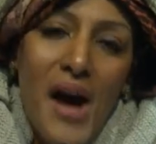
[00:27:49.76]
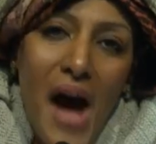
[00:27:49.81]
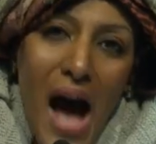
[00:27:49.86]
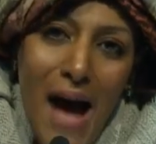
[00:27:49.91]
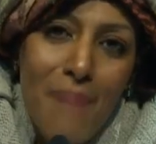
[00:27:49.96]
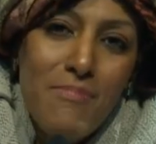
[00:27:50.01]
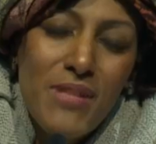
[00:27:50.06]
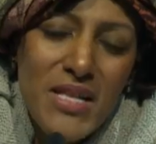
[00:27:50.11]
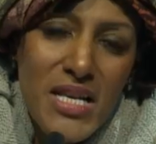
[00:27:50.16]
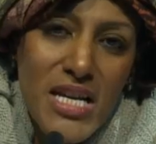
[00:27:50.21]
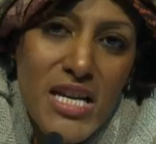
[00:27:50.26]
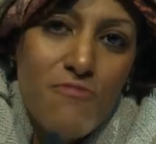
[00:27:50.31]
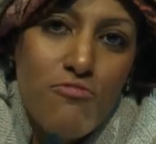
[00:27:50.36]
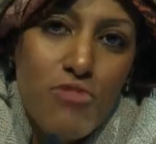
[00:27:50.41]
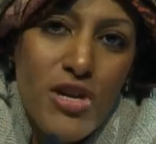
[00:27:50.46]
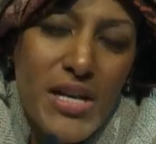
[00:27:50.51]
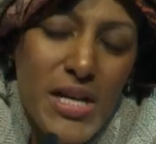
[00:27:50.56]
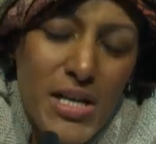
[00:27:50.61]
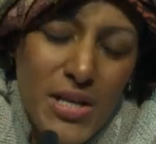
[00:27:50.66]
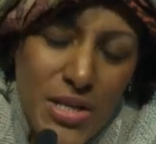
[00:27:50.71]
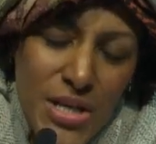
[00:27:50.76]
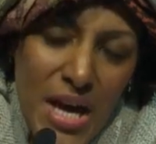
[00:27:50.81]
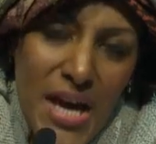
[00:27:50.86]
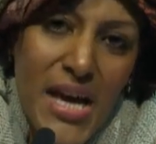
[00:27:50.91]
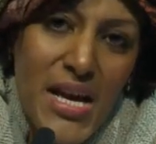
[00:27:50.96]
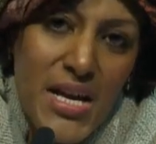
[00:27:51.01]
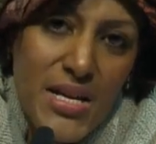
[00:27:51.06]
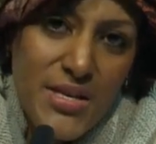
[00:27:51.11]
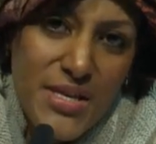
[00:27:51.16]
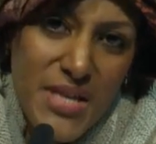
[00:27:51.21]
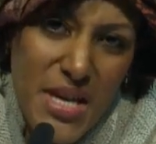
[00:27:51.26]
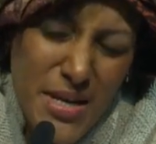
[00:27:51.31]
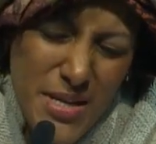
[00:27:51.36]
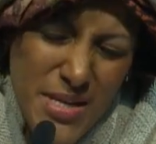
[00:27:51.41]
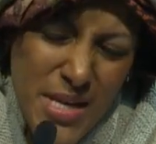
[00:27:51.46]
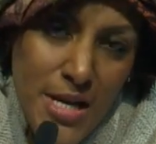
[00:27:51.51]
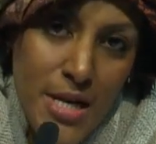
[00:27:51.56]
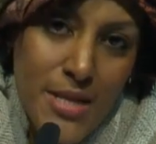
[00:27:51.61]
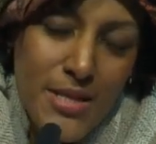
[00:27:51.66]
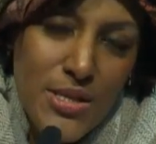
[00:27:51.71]
I believe we could change
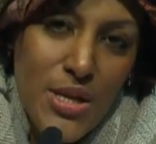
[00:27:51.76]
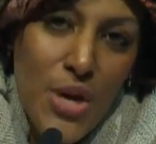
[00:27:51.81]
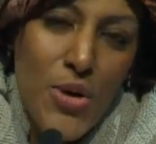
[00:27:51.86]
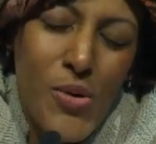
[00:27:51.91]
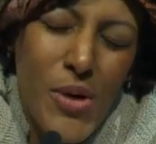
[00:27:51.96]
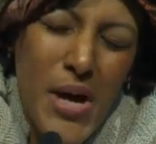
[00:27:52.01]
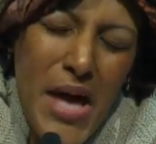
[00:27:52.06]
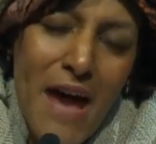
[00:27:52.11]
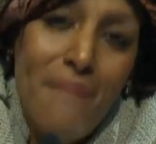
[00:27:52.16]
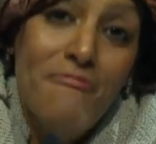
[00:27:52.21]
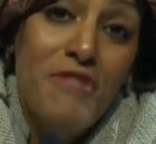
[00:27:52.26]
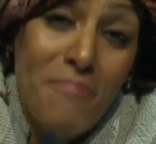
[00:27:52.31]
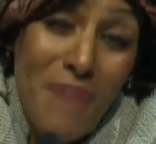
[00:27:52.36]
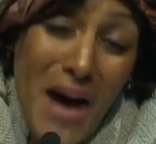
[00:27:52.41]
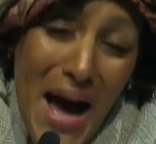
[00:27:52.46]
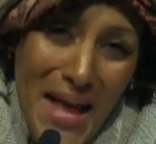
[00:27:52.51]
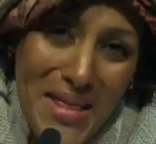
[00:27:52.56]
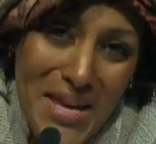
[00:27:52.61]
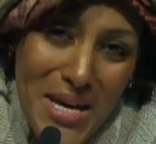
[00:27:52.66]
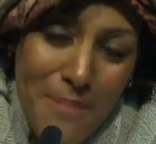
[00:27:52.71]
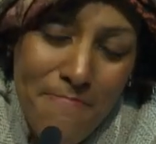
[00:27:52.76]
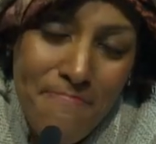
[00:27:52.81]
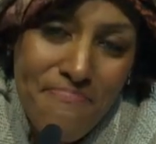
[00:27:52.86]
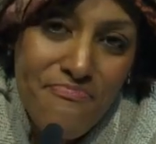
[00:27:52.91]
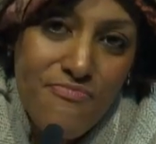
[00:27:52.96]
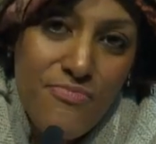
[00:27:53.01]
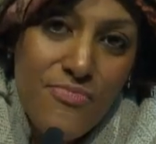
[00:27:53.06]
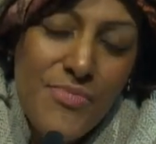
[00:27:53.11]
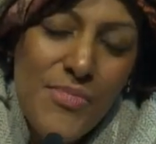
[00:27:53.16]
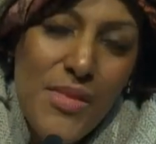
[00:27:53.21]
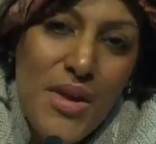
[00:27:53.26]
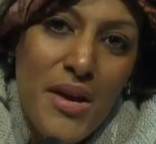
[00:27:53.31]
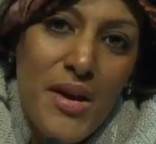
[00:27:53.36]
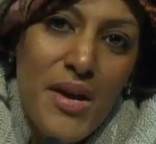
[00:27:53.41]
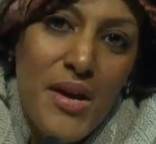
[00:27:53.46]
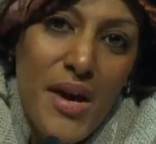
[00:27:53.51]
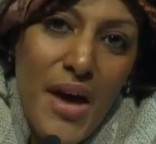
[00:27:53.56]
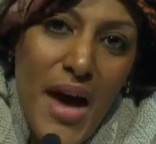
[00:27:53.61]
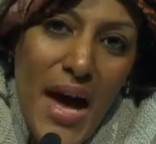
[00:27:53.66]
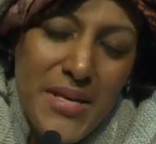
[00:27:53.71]
this, huh? So everybody
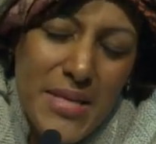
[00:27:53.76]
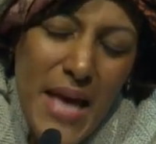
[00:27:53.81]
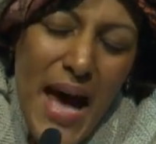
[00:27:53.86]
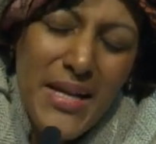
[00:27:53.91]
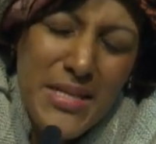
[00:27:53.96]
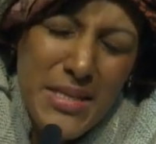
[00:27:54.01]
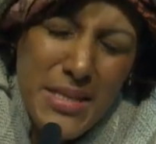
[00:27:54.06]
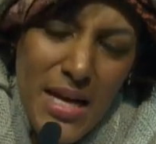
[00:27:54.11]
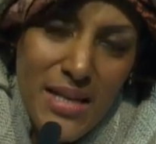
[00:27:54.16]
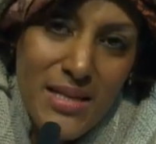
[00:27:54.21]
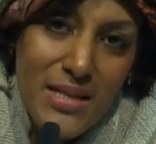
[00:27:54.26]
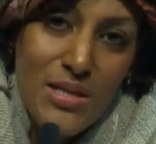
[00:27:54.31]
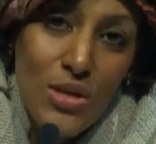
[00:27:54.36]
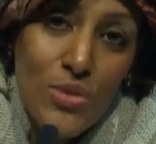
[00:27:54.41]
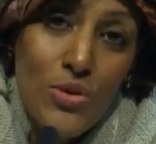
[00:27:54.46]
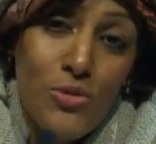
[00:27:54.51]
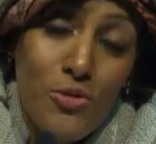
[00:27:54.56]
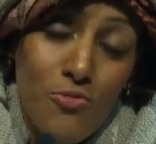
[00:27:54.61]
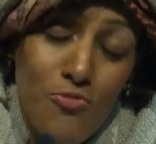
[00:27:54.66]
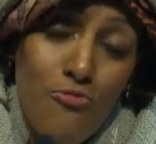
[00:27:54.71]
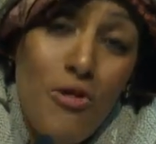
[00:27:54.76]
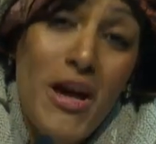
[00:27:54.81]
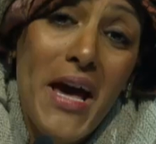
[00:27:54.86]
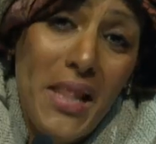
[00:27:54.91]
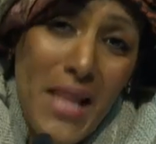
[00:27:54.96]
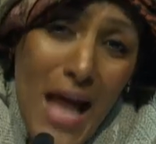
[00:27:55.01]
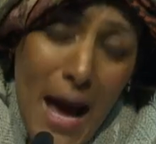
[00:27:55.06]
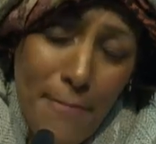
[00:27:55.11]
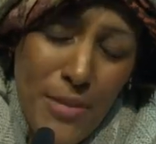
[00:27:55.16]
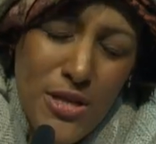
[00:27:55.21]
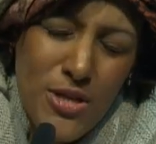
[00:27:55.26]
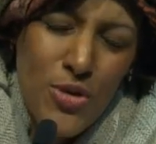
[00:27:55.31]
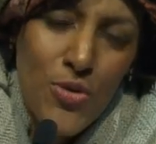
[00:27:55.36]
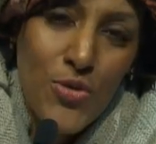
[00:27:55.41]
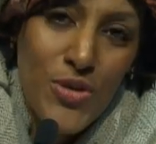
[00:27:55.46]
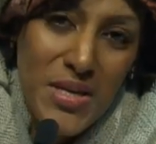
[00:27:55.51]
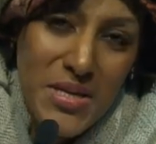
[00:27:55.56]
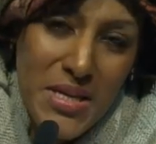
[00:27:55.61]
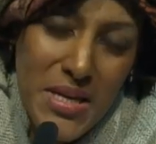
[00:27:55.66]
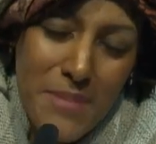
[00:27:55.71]
has access to real
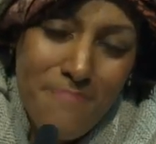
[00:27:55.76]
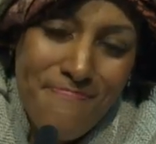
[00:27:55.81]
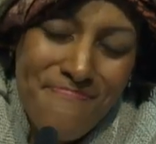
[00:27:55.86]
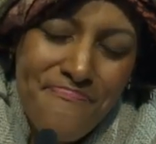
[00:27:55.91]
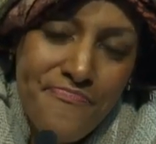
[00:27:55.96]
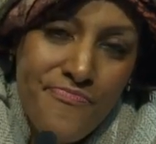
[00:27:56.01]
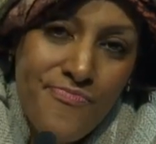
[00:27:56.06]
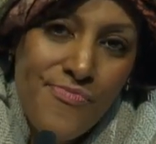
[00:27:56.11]
opportunity.